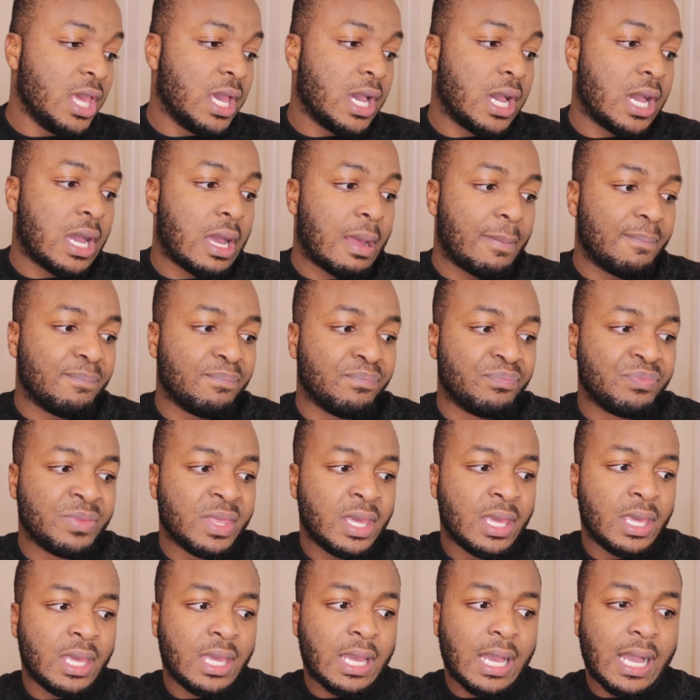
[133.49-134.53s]

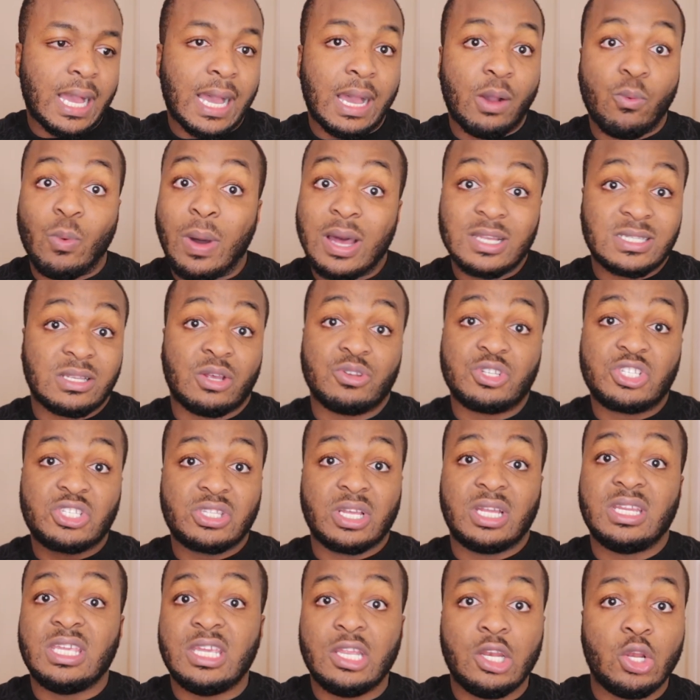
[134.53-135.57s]
Whilst I was
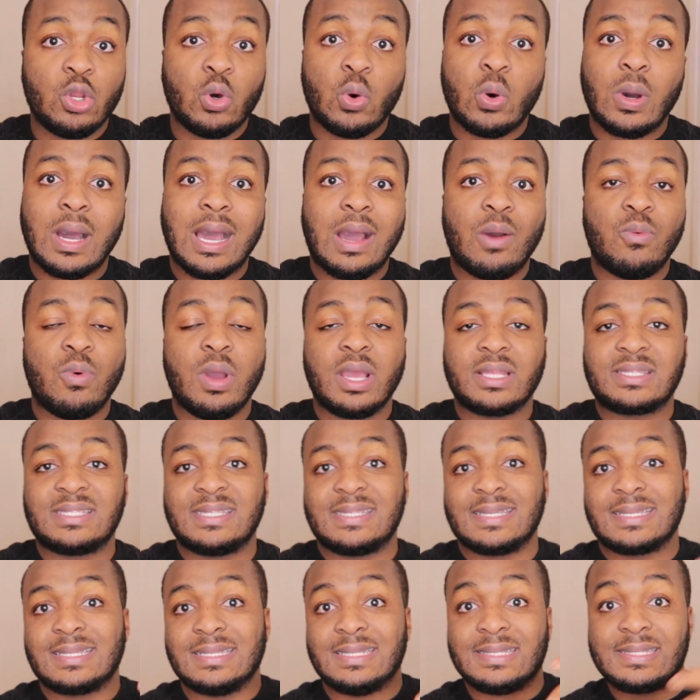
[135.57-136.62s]
studying law, I worked
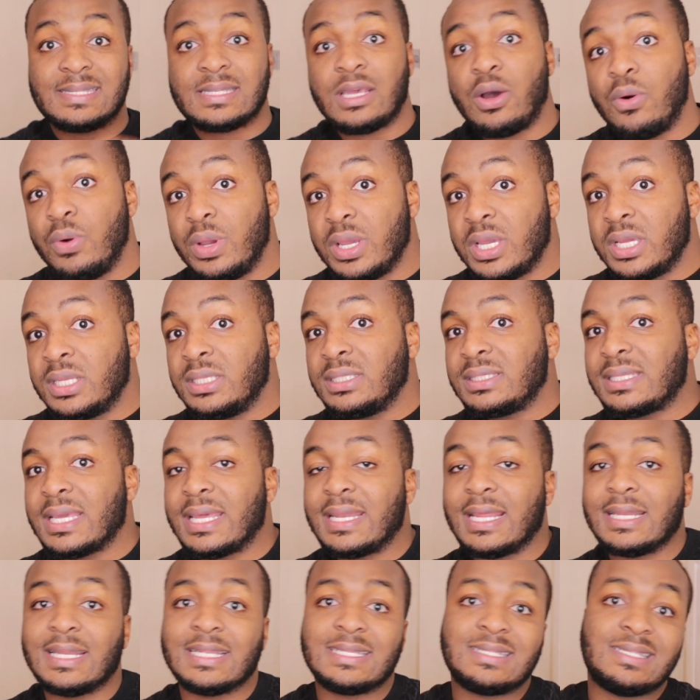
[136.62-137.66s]
as a consultant,
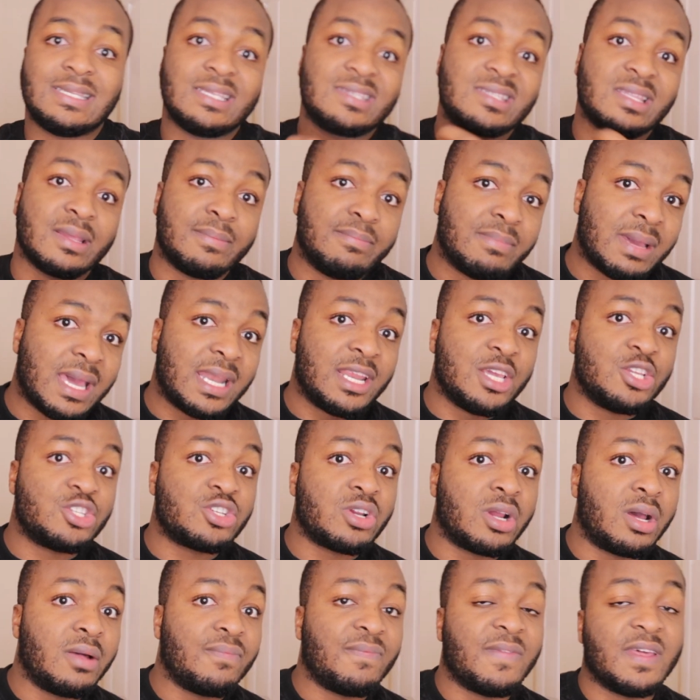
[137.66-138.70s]
then an assistant
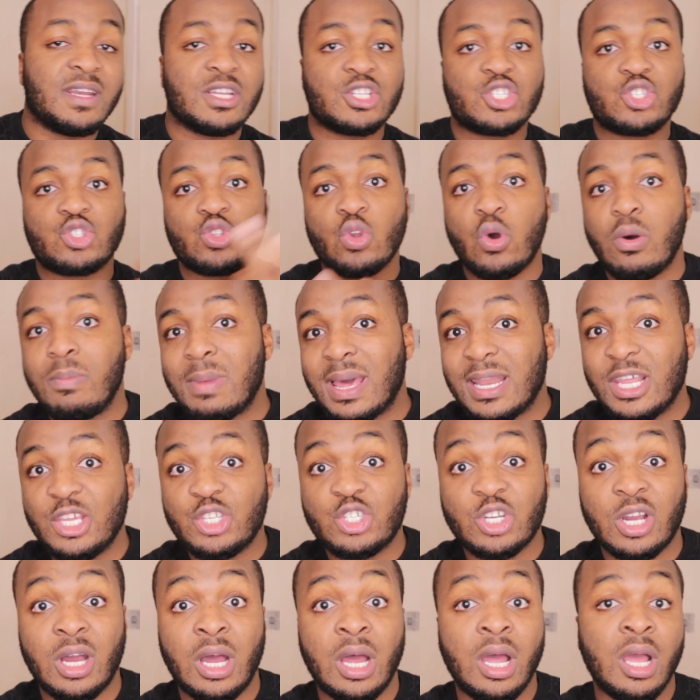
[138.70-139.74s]
manager, then a store
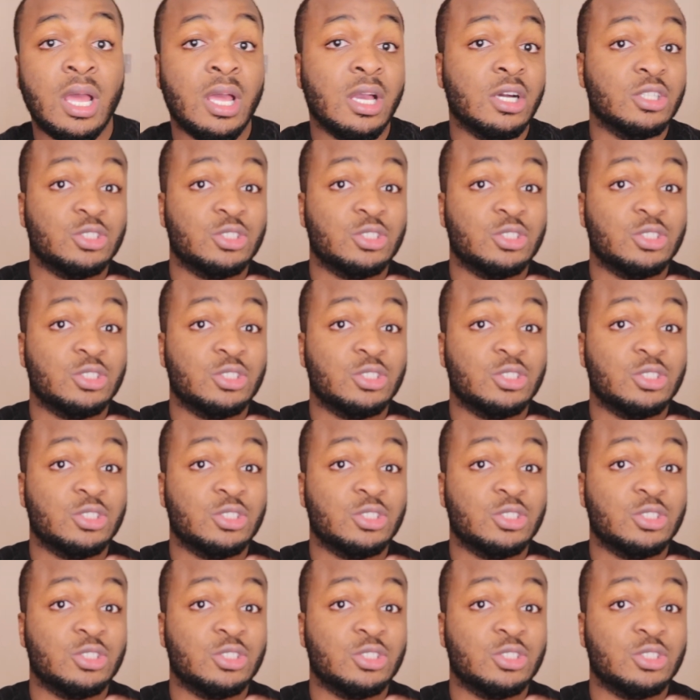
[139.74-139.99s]
manager,